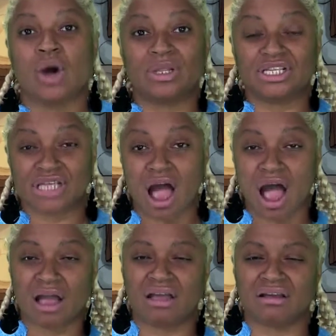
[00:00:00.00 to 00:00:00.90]
with
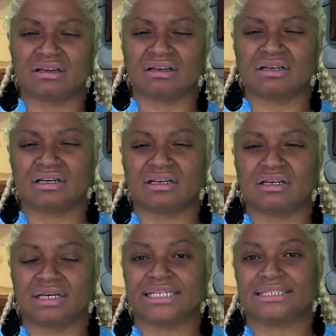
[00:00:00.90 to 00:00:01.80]

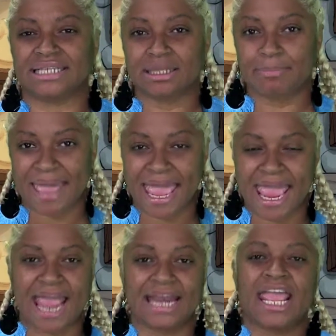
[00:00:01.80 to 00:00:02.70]
Zog, he's in the
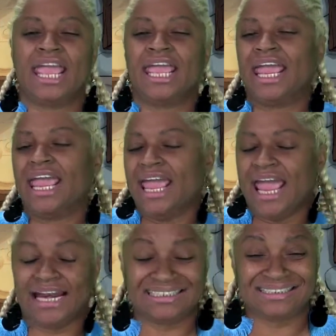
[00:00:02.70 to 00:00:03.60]
bed,
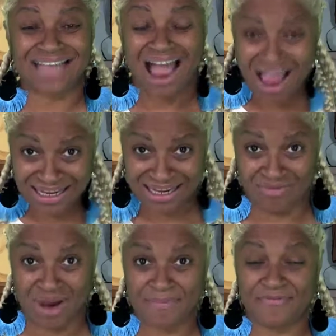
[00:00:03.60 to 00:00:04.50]
and he's dying
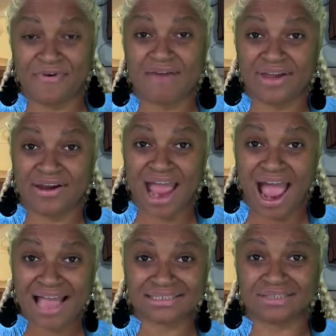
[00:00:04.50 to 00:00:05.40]
right before our very
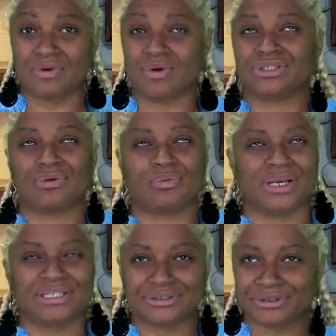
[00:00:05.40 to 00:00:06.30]
eyes. And, of course, the
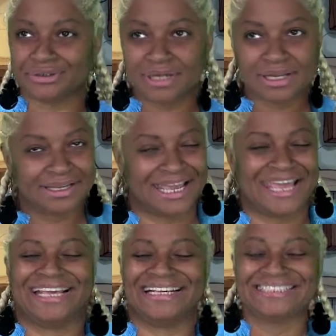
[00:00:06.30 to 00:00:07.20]
wizard,
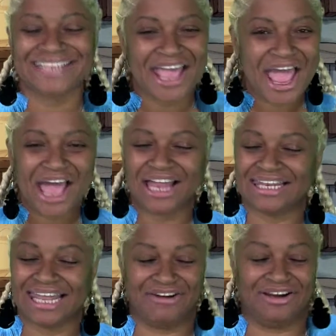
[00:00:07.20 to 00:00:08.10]
his
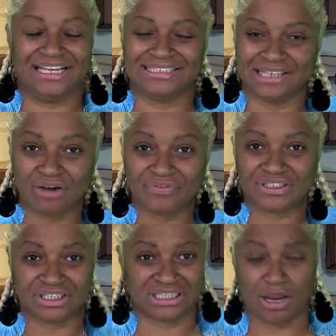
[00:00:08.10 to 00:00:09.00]
hilarious self, is
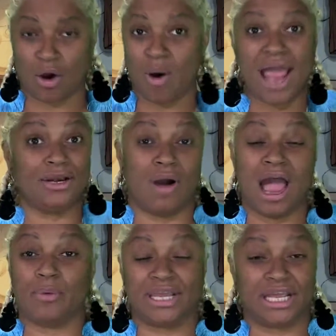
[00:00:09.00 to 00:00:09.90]
just like, oh, I know
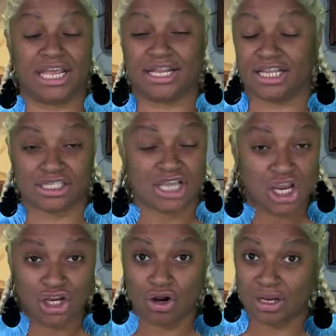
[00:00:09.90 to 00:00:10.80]
how we can get this,
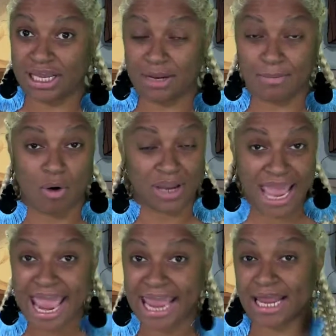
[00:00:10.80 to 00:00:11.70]
get him
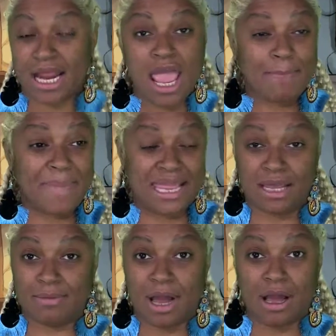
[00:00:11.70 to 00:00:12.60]
okay and make
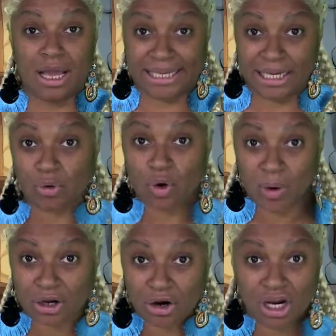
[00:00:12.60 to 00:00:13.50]
him heal
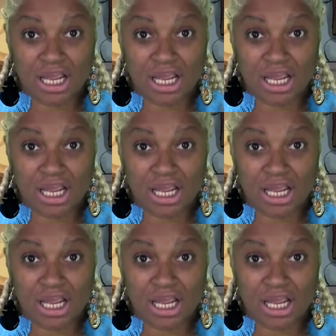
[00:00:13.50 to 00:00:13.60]
quicker.